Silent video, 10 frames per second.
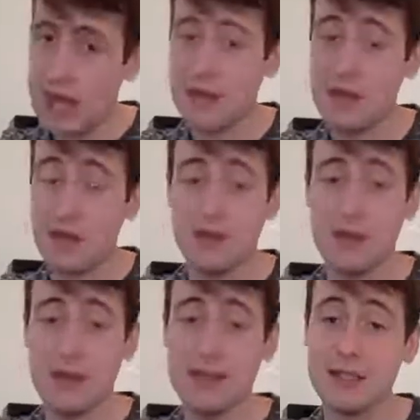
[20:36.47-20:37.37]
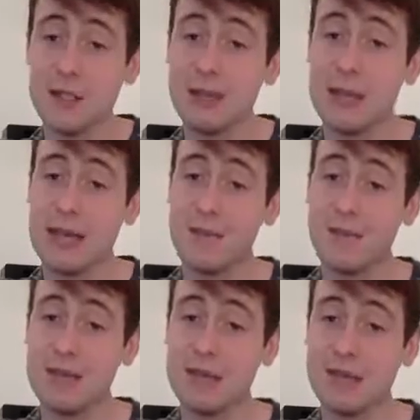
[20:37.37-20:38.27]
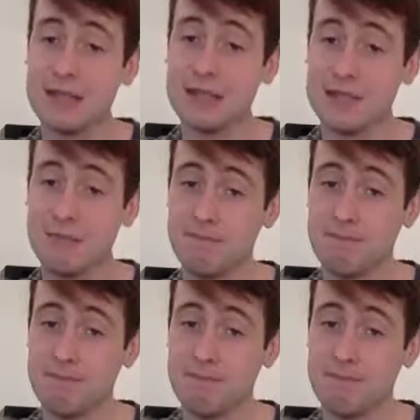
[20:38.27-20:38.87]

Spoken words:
And then at the very end we play B flat C.